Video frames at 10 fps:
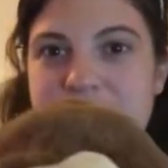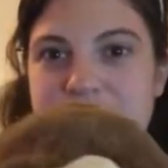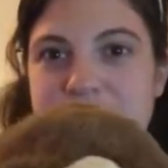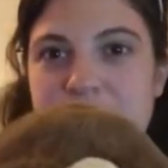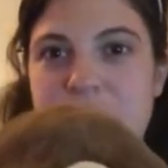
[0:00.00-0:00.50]

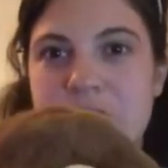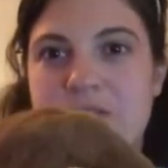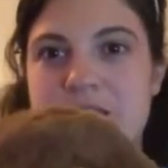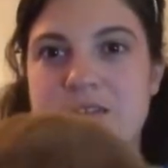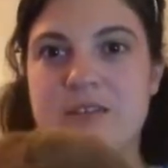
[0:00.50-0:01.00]
during the whole
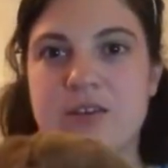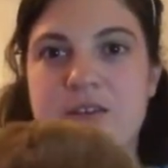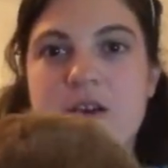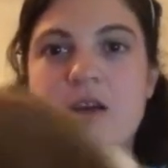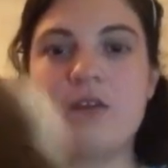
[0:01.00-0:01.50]
thing. So
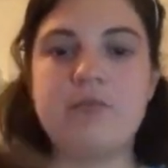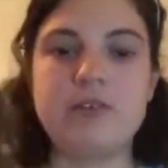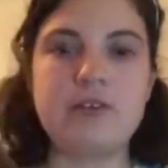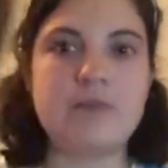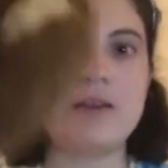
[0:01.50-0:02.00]

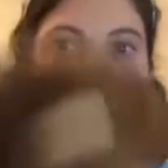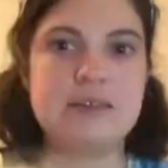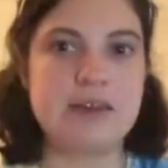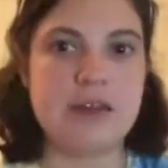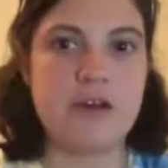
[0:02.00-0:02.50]
Mr. Monkey is
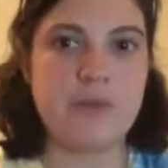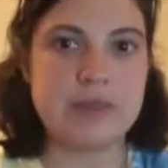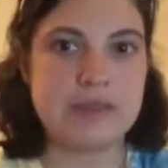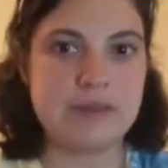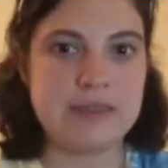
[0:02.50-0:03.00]
going to help us out